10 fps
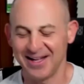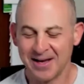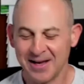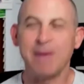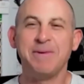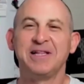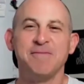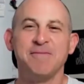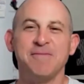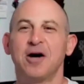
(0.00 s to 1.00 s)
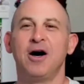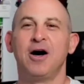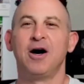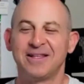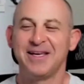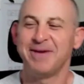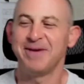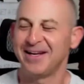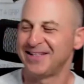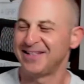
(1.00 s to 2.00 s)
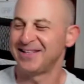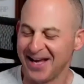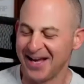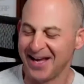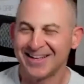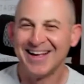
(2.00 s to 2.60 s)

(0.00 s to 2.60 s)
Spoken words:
Maybe leave me a comment that you made it till the end.